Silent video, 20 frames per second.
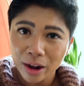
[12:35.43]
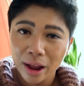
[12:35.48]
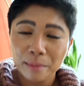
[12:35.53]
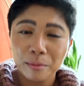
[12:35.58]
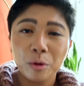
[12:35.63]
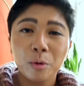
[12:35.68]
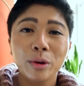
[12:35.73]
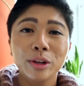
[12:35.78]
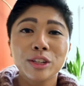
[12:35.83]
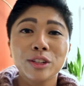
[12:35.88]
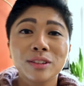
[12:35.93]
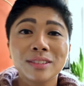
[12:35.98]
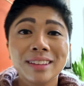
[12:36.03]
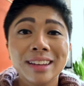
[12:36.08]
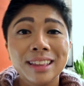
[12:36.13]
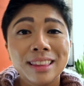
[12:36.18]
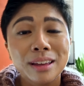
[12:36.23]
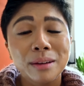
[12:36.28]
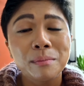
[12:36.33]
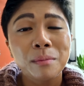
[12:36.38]
I'm going to
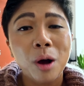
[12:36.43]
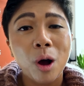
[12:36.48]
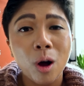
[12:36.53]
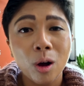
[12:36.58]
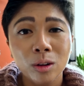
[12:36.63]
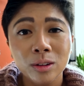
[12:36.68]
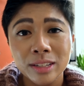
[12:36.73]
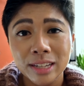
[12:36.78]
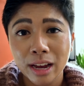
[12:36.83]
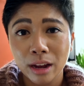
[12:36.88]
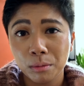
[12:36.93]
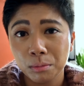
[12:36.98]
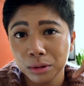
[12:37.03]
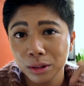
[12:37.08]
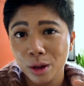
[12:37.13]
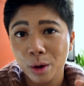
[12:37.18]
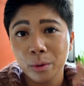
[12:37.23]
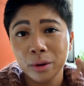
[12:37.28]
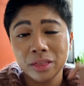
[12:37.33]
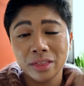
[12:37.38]
link them all down
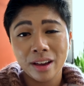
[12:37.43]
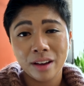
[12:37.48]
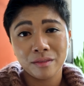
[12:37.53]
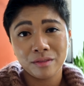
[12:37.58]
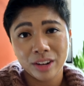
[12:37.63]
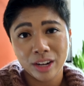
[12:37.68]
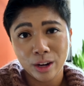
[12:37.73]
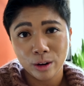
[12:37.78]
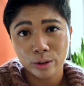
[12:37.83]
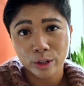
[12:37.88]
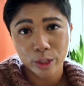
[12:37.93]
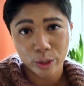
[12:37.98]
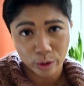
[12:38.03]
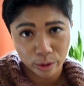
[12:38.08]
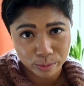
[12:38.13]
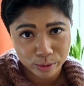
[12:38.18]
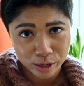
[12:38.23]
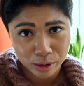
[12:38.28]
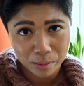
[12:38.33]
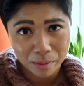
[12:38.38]
below in that video
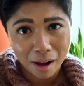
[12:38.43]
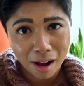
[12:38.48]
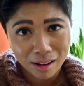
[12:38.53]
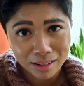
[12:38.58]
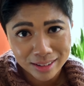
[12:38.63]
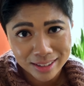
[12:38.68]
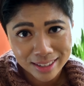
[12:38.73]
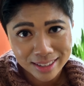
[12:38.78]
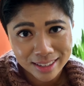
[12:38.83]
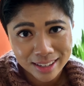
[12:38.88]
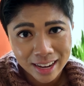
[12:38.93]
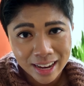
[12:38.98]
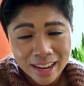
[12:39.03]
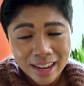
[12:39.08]
description box.